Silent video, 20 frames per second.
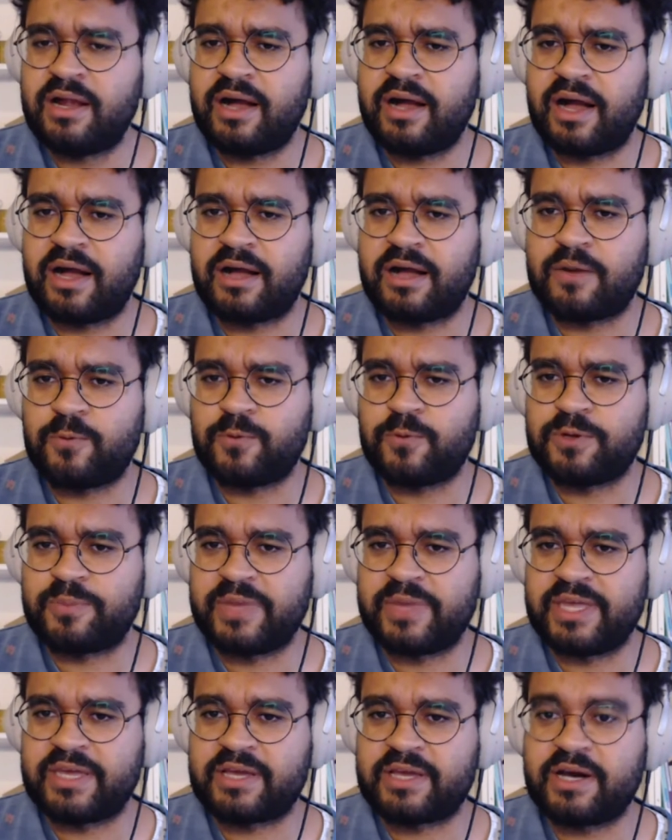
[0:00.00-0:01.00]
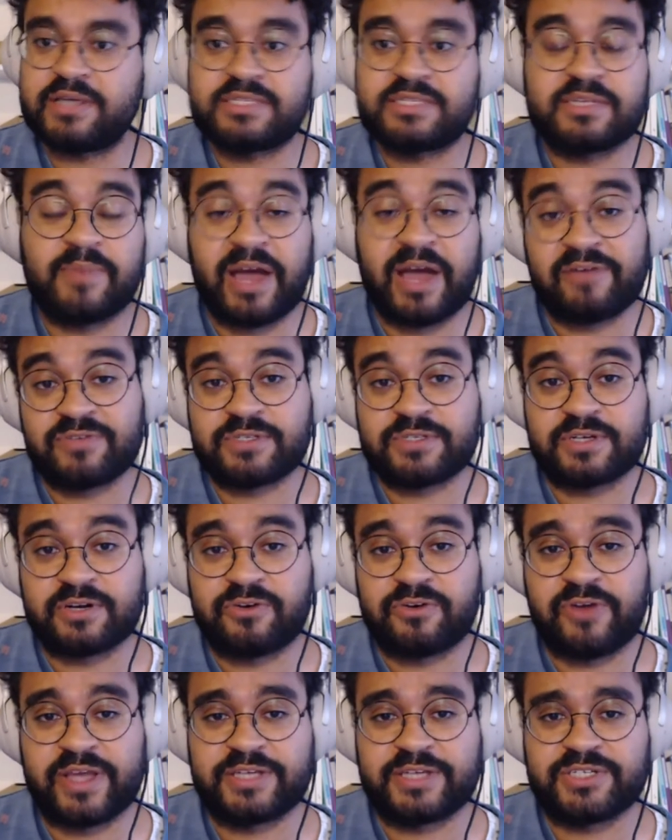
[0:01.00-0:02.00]
uh, would be custom avatar
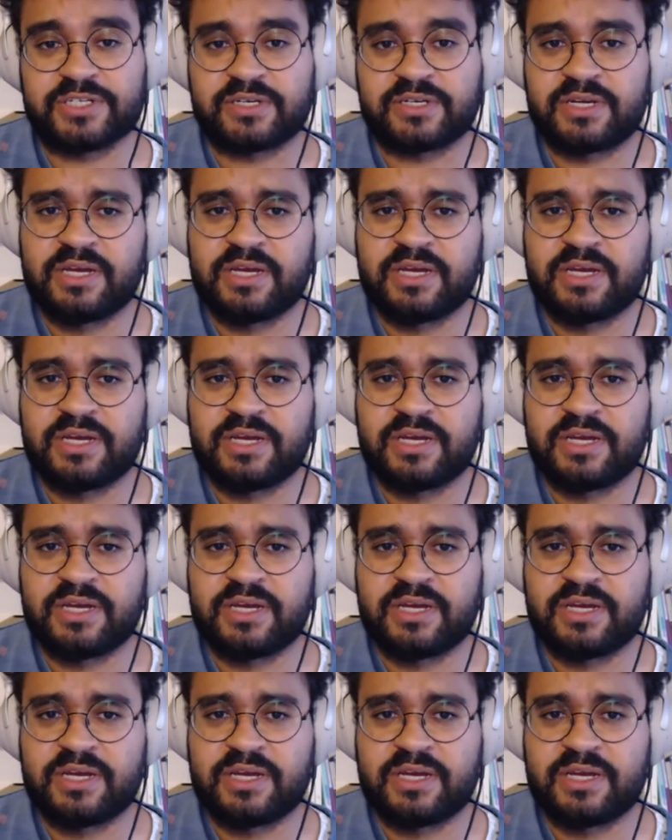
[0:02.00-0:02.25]
creation.